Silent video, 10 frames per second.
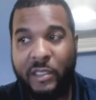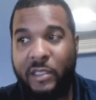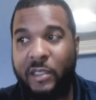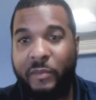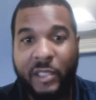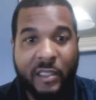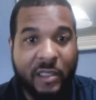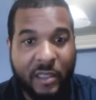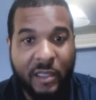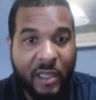something
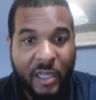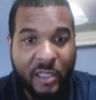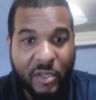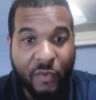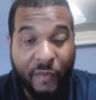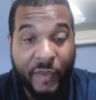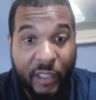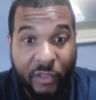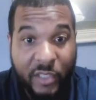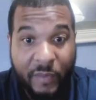to
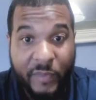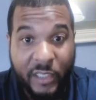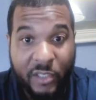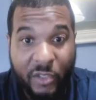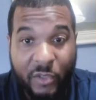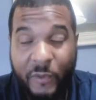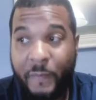reveal something to you.